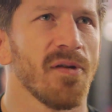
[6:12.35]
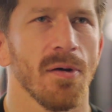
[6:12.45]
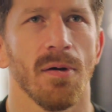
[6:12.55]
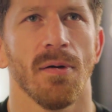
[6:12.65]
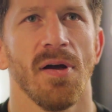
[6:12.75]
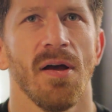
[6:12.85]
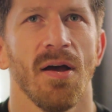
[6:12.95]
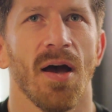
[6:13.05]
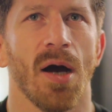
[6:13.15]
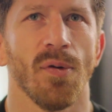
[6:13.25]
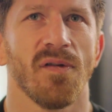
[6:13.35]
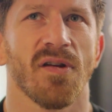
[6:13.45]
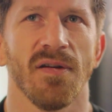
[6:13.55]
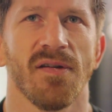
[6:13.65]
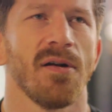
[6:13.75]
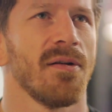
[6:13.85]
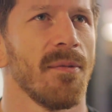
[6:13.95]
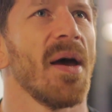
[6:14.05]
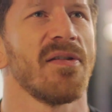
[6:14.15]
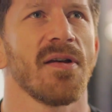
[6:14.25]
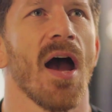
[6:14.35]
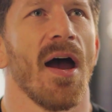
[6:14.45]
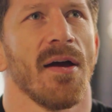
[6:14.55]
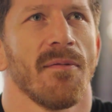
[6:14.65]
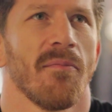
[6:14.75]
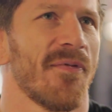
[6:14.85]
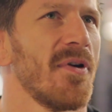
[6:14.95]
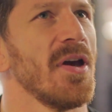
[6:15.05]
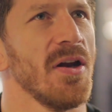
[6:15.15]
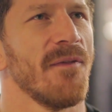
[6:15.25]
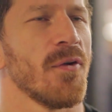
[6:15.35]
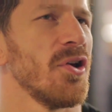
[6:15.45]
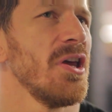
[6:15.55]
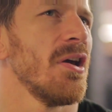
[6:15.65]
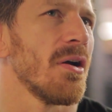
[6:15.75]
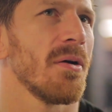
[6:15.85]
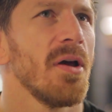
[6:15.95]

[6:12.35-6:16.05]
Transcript: So I was considered the best guy, you know, for a year.